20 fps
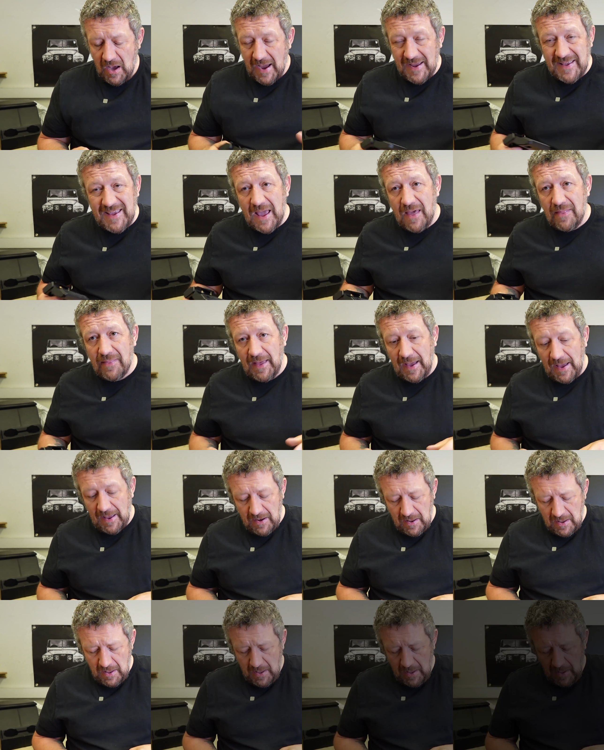I get
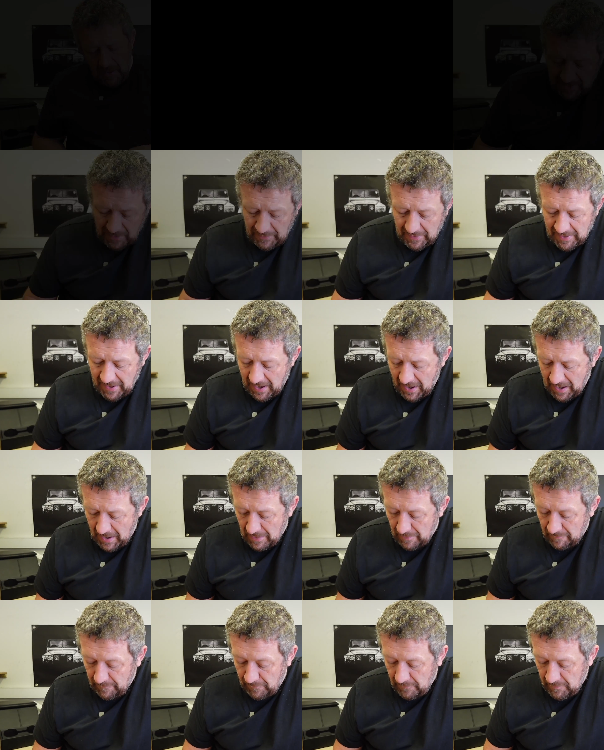that. Now they
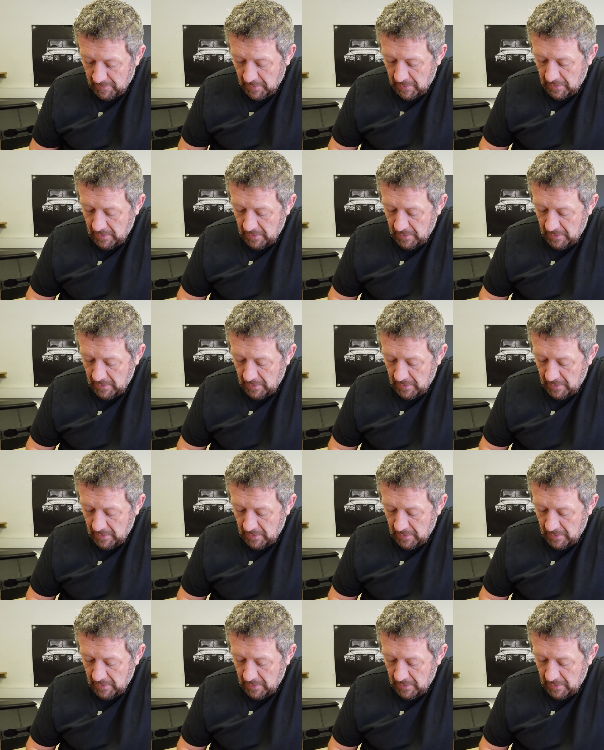have